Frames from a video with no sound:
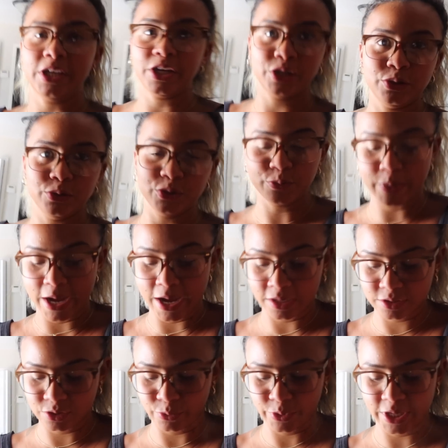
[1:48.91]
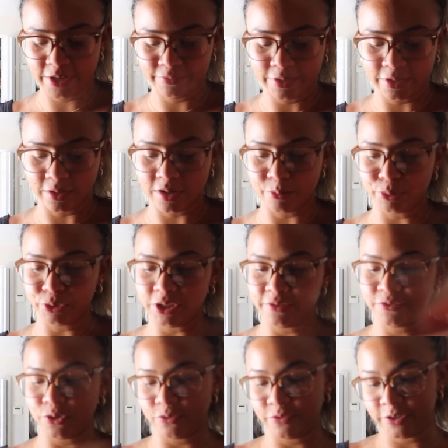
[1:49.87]
like a huge pack, so we have like a couple
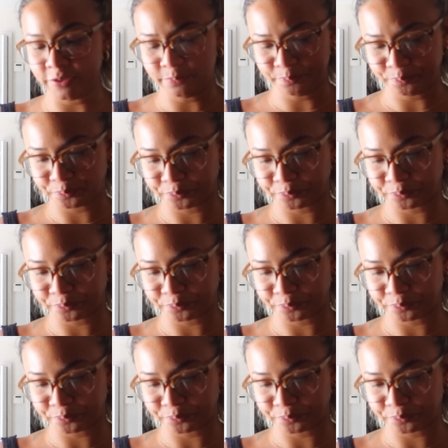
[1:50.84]
left over.